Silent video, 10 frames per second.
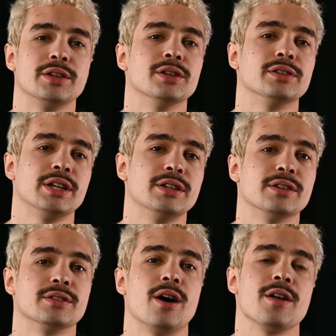you'll need
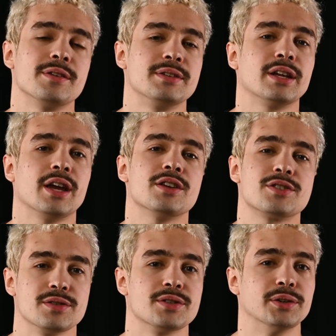an
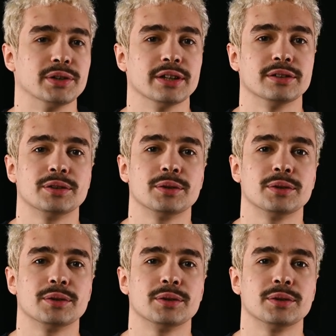authentication token,